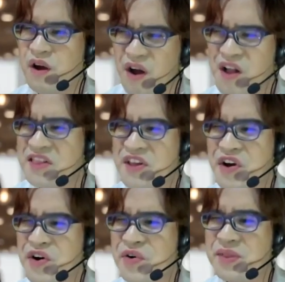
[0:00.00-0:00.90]

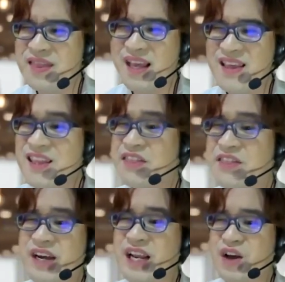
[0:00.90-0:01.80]
Although these
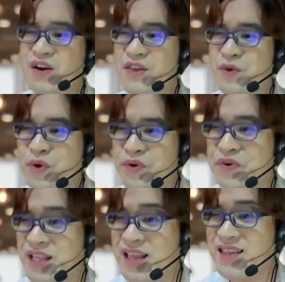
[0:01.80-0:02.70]
three laws were
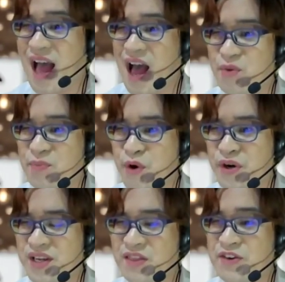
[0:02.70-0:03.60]
written down
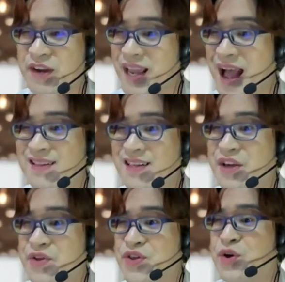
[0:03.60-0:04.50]
more than 300
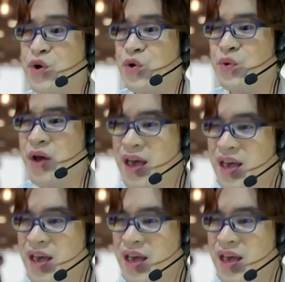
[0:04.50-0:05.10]
years ago,